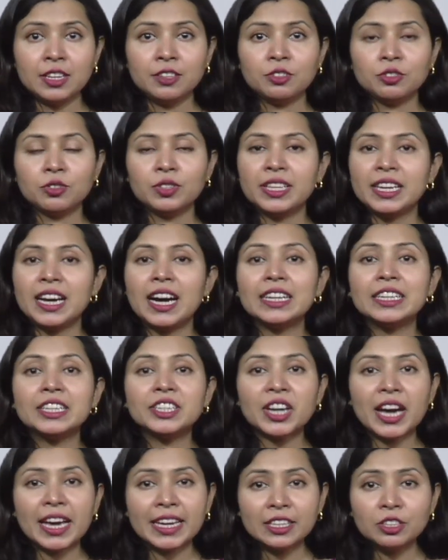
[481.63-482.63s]
So they are
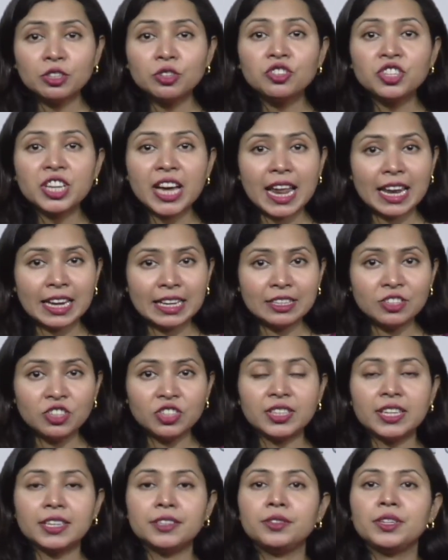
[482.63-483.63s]
trying to challenge
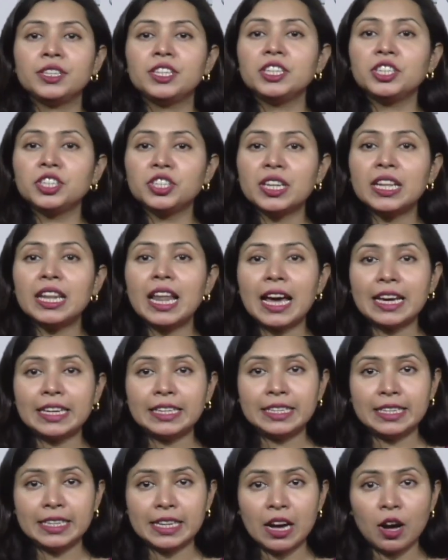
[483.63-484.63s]
the traditional
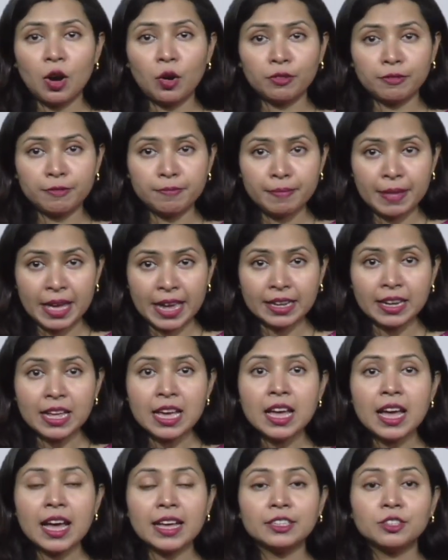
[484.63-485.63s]
idea of men
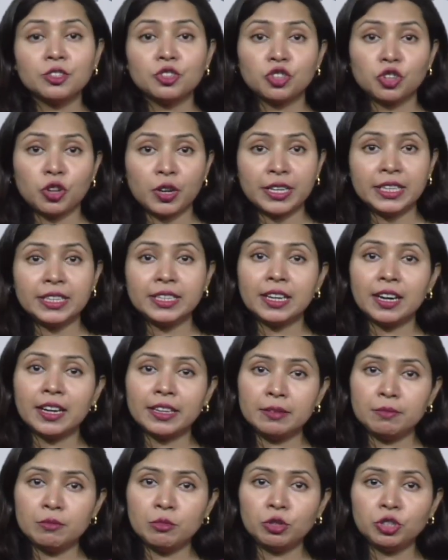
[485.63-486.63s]
as stoic,
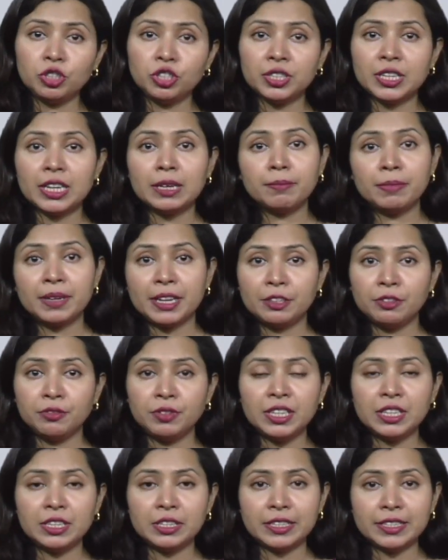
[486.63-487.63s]
unemotional
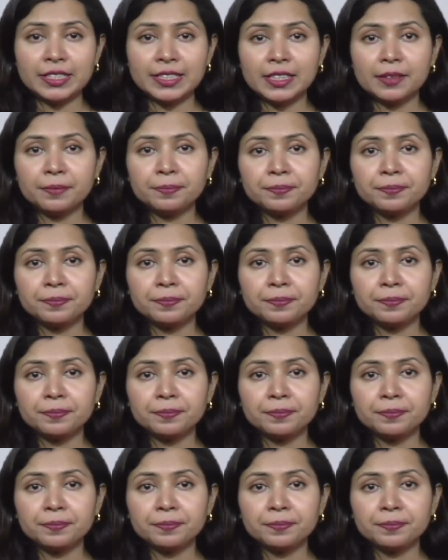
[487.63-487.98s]
breadwinners.